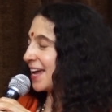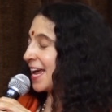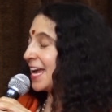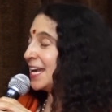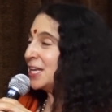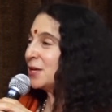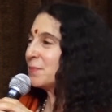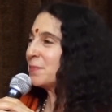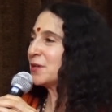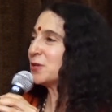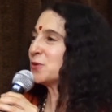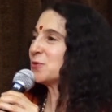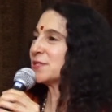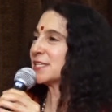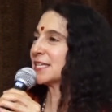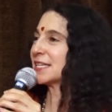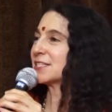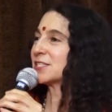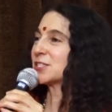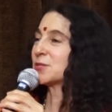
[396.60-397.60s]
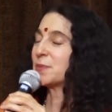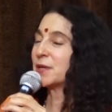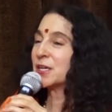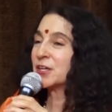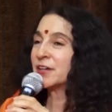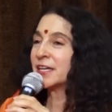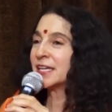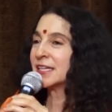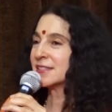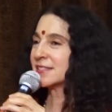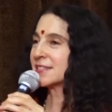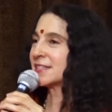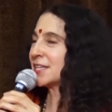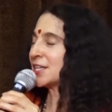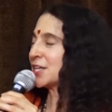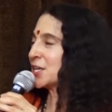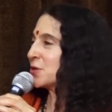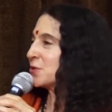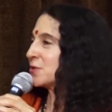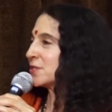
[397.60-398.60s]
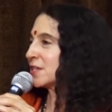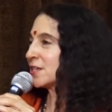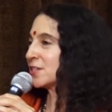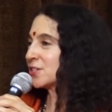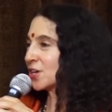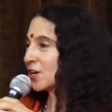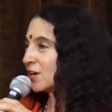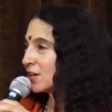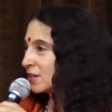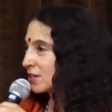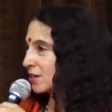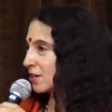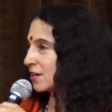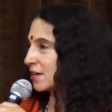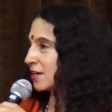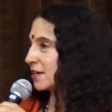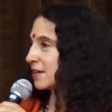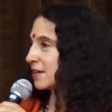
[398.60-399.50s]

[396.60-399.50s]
Anybody who's experienced it knows it's all God.